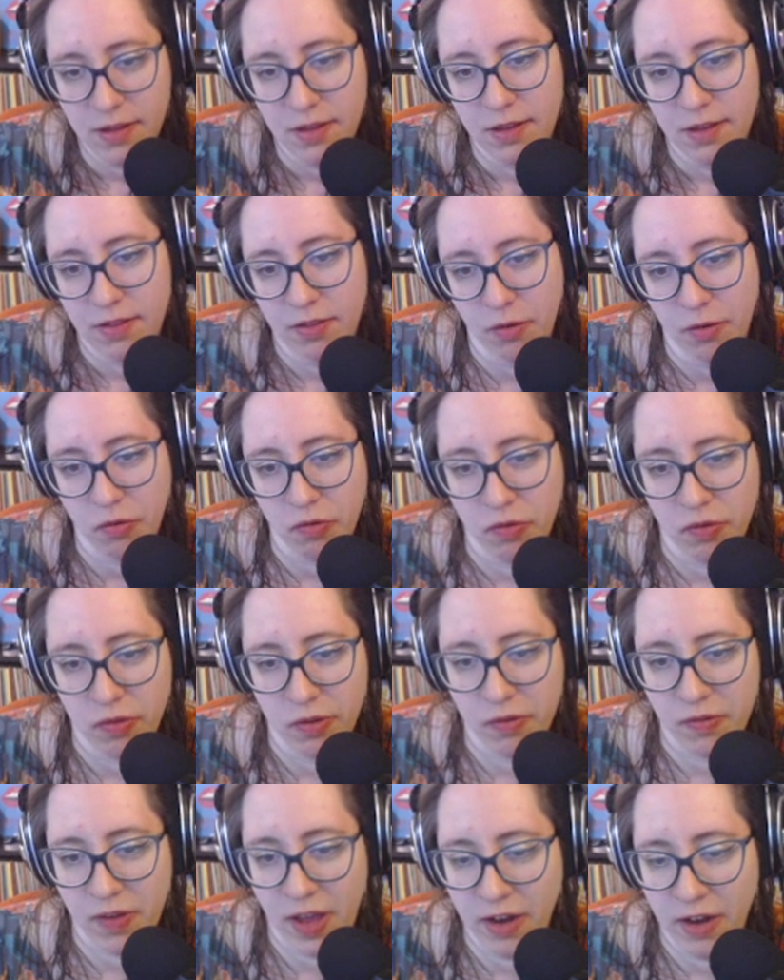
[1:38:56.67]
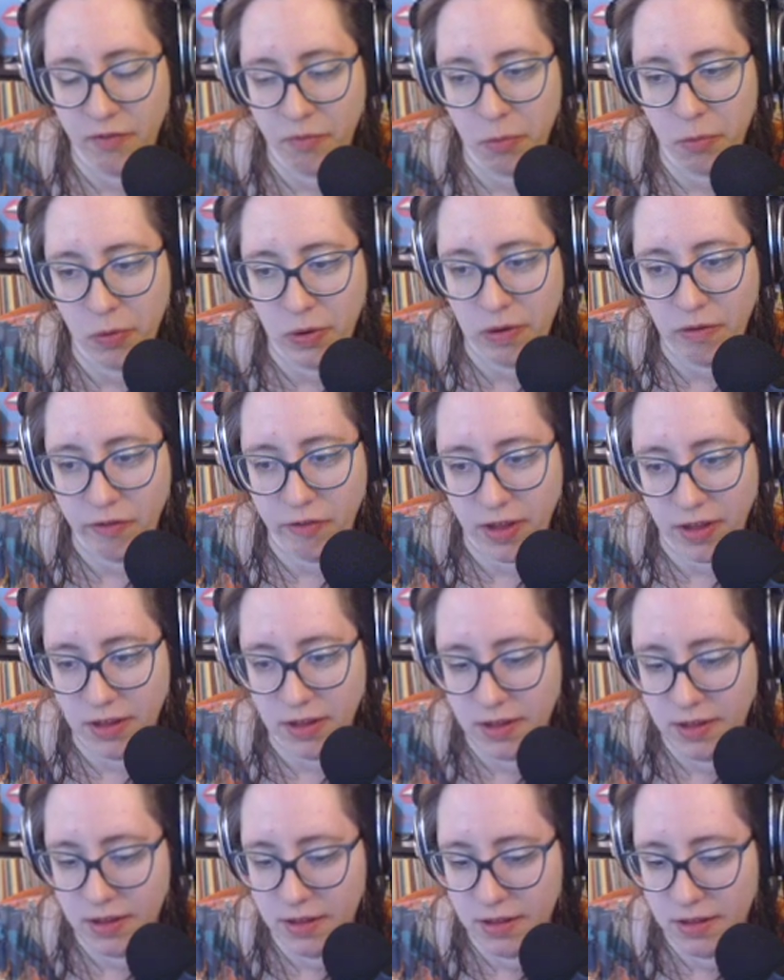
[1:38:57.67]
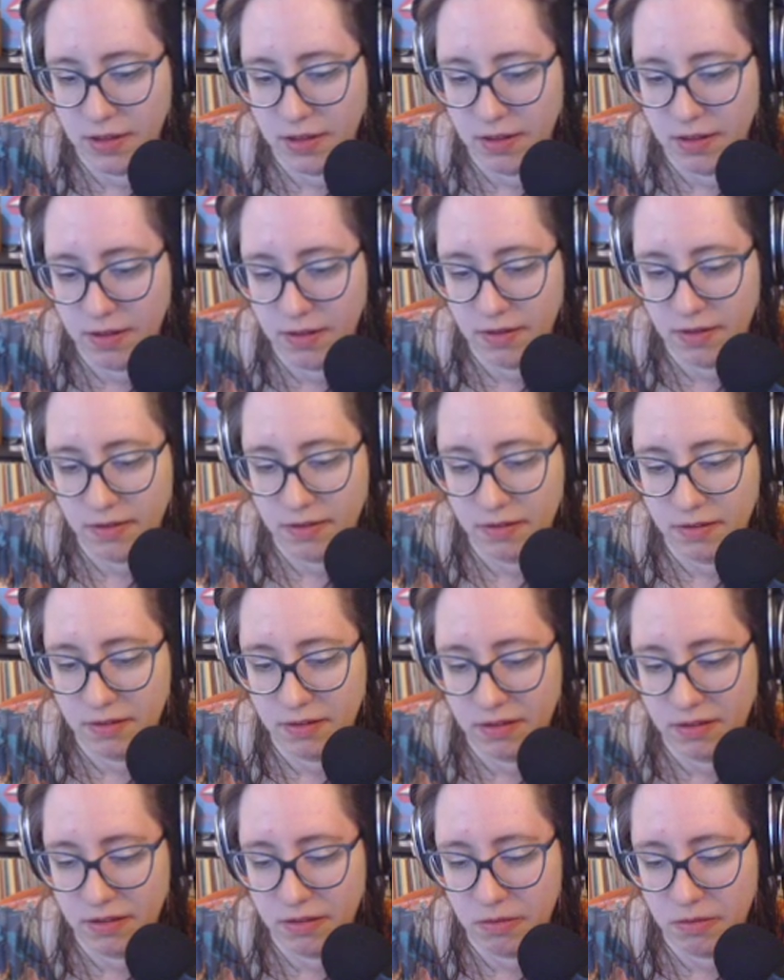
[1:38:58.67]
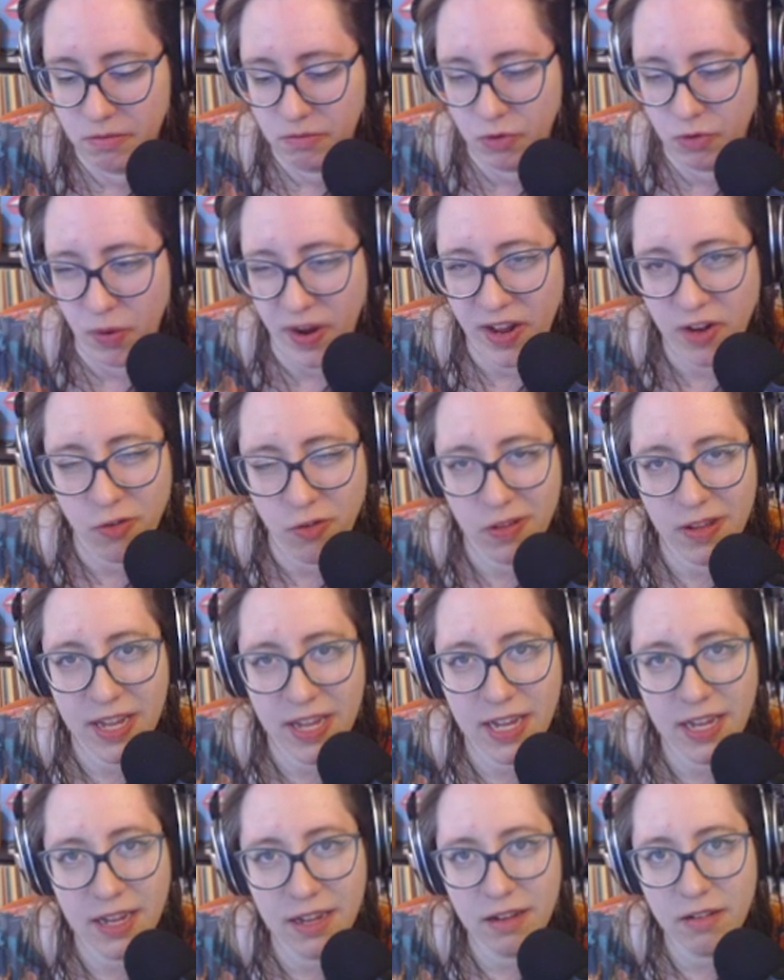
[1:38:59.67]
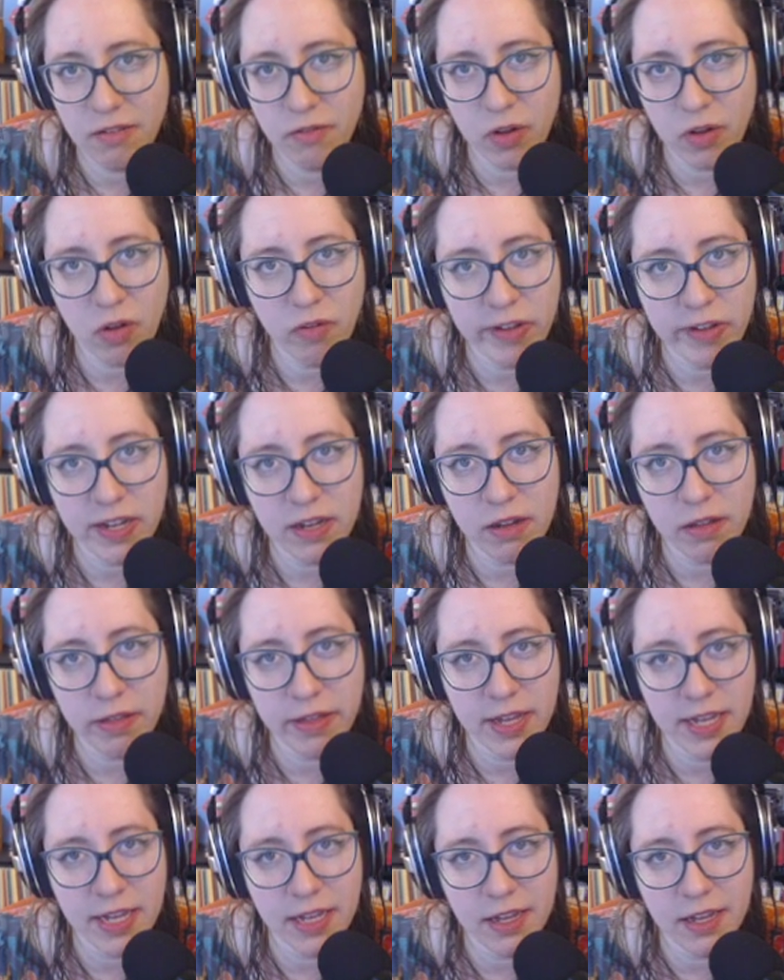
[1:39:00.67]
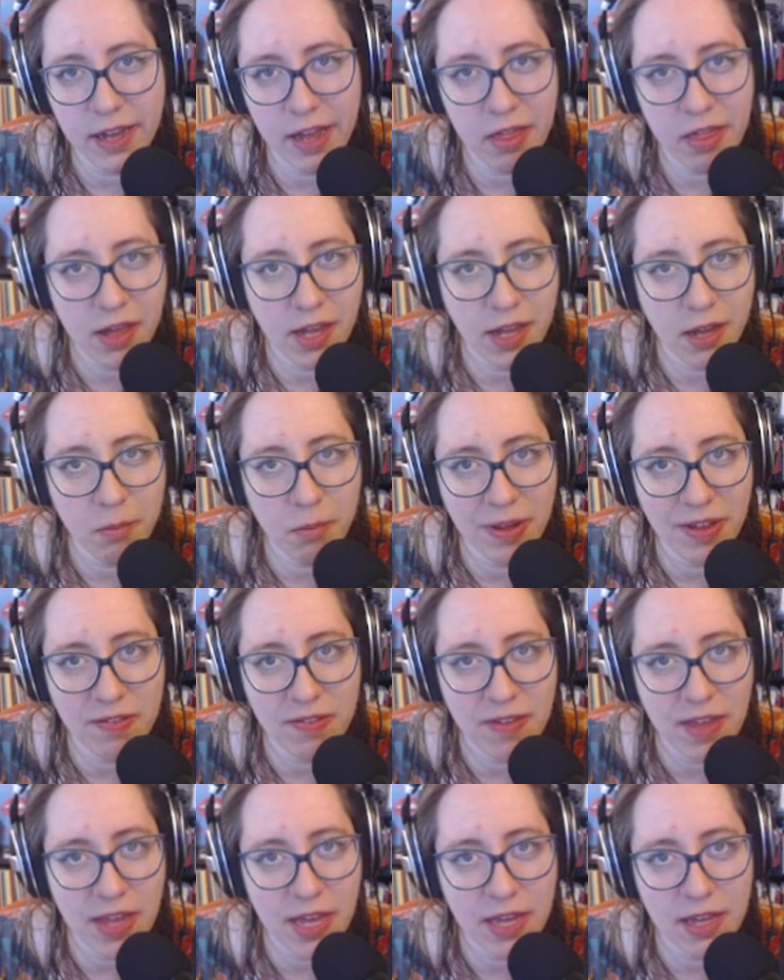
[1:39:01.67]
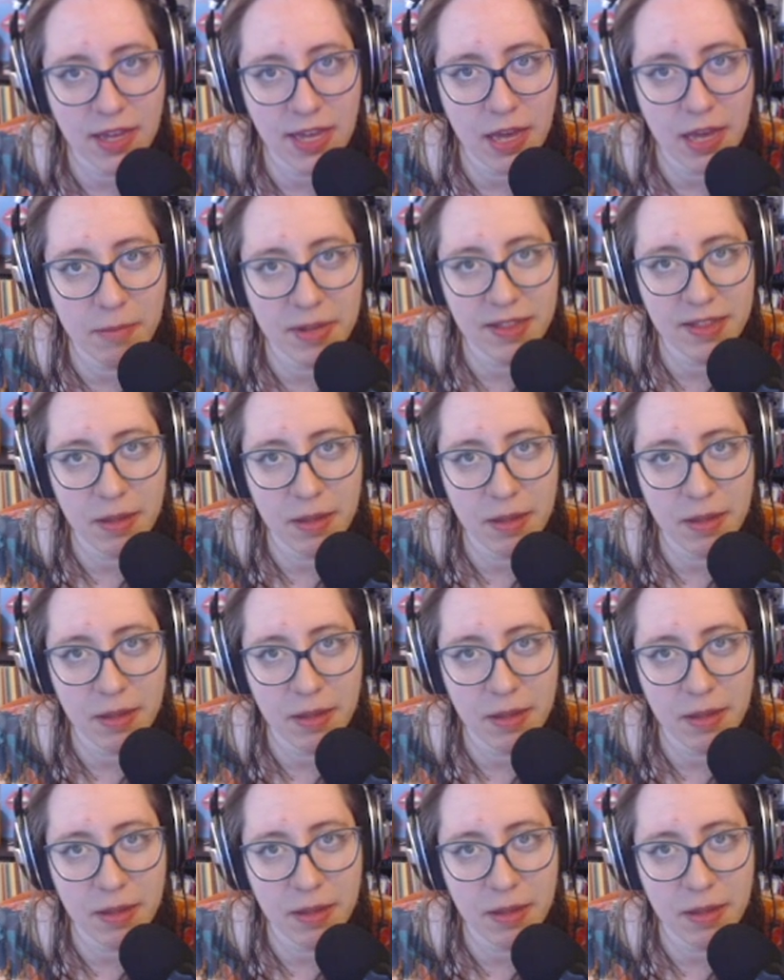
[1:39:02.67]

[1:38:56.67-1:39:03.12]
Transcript: There's kind of more of a gradually evolving thing, I think, in PC gaming that